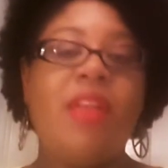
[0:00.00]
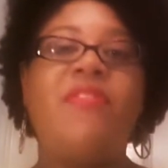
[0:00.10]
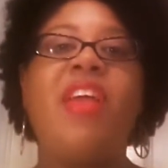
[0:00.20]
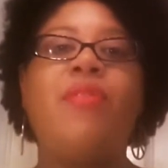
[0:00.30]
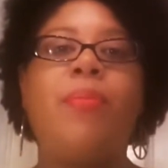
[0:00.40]

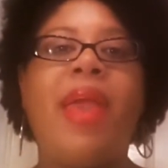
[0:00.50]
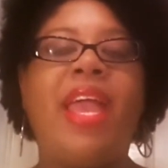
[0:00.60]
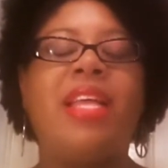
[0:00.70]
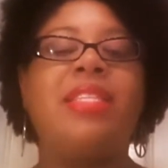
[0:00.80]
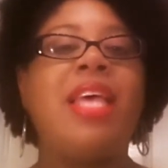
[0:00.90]
Favorite
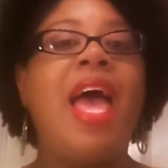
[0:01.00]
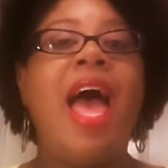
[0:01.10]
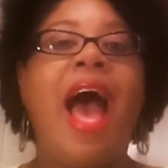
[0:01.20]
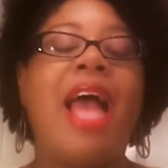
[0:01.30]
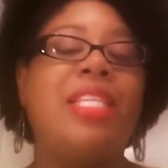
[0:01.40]
bands.
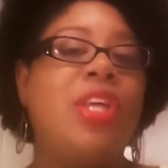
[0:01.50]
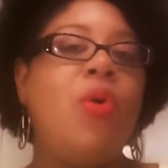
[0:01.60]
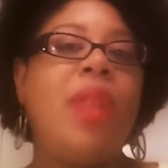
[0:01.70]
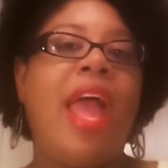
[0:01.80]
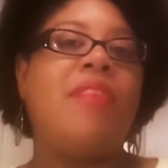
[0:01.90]
I
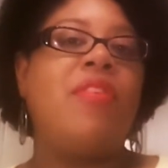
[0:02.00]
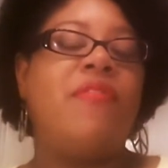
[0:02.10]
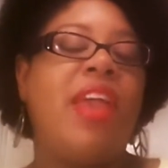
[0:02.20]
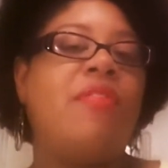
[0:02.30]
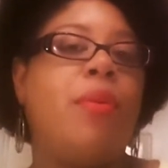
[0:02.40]
don't have a
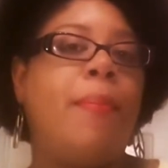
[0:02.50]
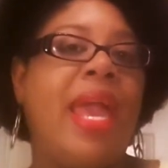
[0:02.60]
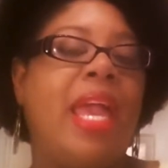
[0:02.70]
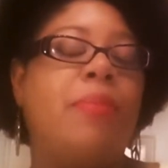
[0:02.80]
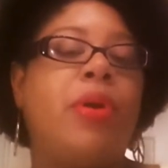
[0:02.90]
favorite
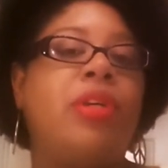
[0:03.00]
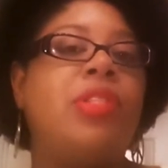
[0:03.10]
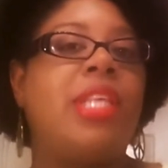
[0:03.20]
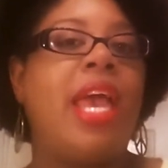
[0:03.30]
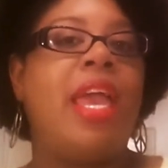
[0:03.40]
band per
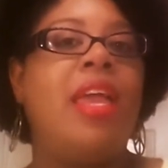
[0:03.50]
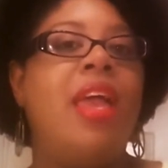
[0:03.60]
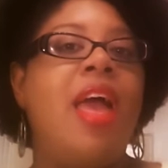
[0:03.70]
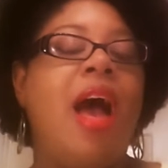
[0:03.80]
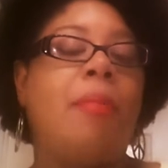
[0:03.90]
se.
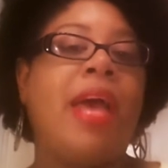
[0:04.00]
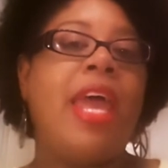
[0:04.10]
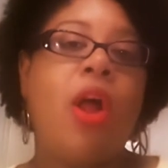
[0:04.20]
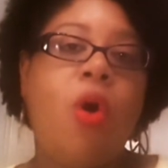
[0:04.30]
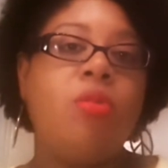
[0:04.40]
I'm
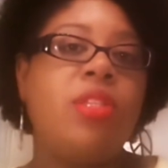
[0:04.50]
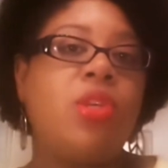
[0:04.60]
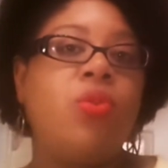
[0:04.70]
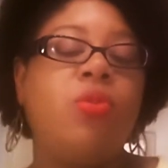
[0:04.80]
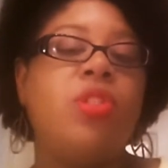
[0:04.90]
kind of old
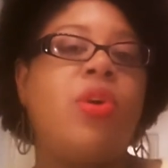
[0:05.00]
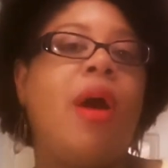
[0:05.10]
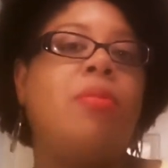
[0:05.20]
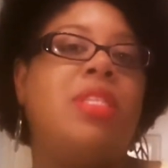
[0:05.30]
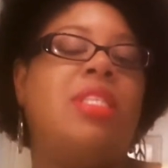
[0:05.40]
school, so
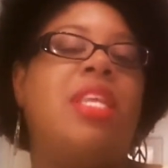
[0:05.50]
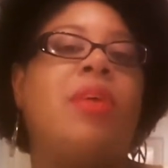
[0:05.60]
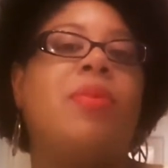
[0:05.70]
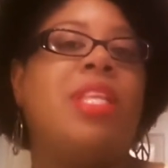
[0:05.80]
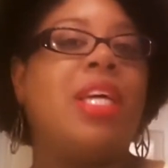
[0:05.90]
I would
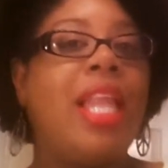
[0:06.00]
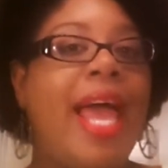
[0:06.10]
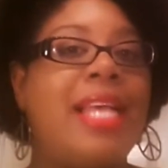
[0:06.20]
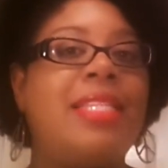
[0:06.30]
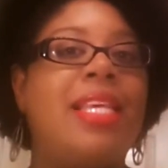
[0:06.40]
stick with the
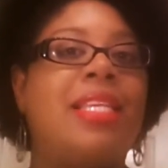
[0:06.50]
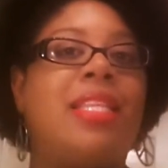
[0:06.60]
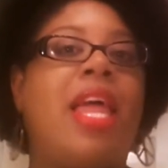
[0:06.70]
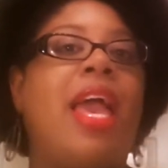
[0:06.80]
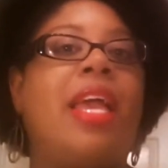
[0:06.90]
classics
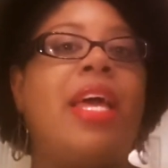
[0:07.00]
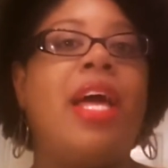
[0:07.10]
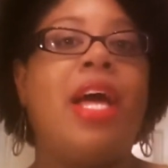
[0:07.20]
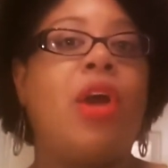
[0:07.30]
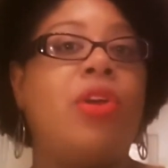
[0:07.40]
like
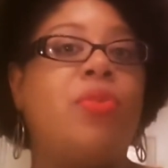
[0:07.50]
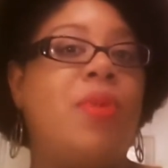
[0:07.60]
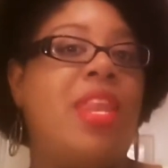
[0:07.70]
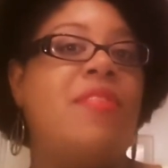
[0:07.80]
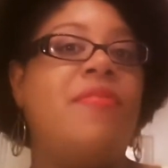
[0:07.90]
Earth,
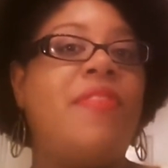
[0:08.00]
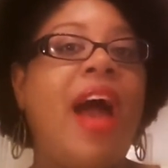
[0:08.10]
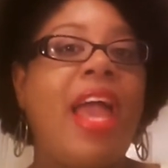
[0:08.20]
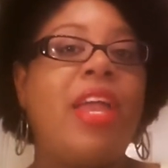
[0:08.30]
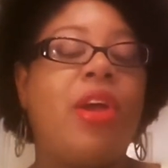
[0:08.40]
Wind, and
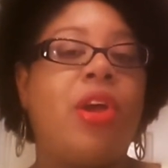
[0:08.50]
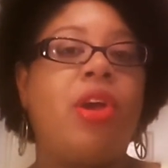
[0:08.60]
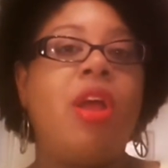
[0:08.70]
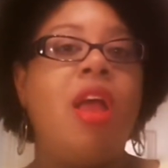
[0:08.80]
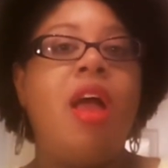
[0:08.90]

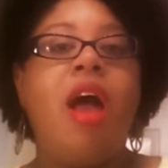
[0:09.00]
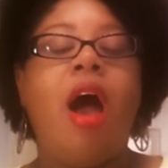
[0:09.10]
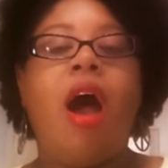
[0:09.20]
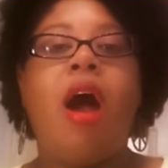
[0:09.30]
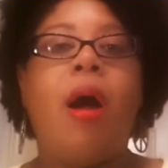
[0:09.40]
Fire.
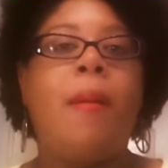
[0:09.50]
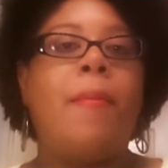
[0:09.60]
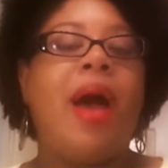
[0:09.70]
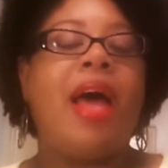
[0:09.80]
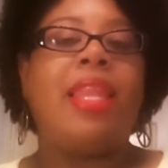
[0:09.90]

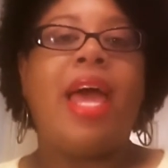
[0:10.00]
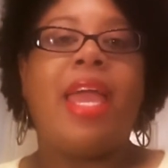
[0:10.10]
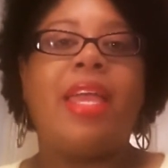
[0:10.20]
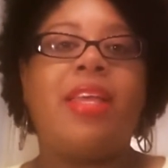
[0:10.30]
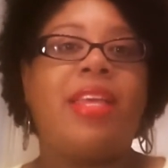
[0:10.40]
I
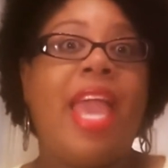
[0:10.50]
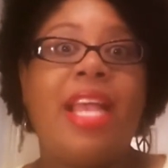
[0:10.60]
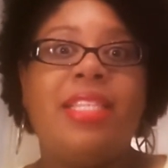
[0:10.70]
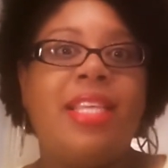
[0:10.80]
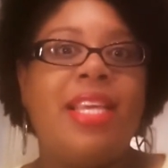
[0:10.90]
like
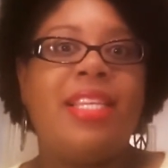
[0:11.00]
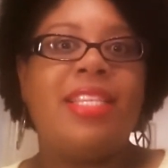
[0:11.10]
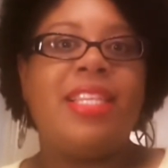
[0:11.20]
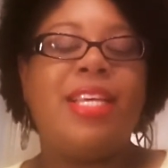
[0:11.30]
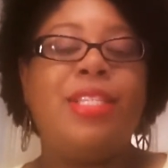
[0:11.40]
Casey and the
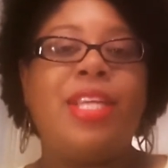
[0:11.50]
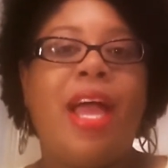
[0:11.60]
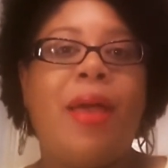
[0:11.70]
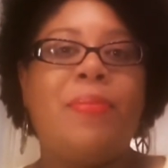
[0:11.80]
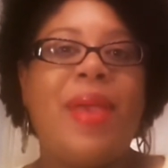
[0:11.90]

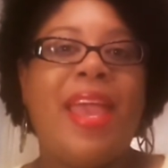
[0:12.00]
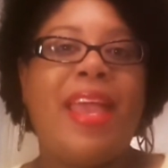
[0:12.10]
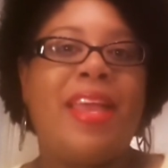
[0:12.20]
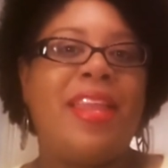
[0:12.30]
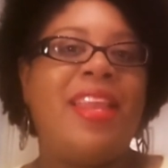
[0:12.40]
Sunshine
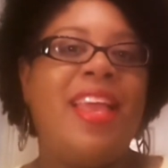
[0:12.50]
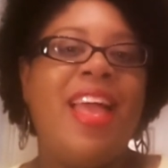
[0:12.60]
Band.